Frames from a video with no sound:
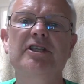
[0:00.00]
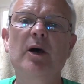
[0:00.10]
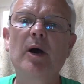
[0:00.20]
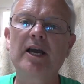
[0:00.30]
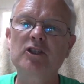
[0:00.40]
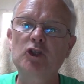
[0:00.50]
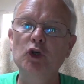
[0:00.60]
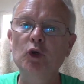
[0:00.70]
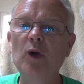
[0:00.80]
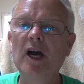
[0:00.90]
Now, I
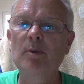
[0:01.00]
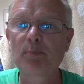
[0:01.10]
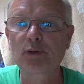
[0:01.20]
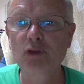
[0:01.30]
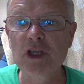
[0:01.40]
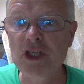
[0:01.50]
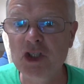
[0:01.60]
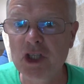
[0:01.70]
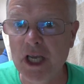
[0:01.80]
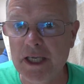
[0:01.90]
do
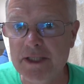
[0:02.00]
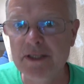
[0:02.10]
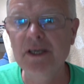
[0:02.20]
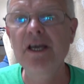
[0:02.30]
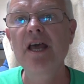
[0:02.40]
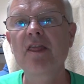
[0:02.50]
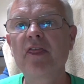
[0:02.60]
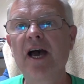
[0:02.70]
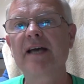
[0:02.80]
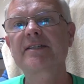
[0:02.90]
appreciate
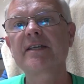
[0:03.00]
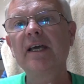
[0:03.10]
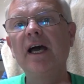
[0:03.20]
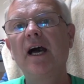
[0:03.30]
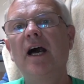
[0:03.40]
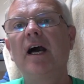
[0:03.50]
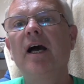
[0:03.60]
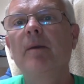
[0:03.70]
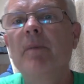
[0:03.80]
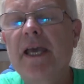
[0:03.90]
that
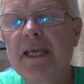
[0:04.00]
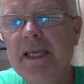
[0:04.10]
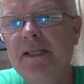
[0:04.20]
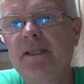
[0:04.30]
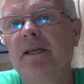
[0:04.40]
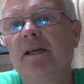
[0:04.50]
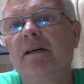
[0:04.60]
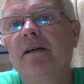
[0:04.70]
if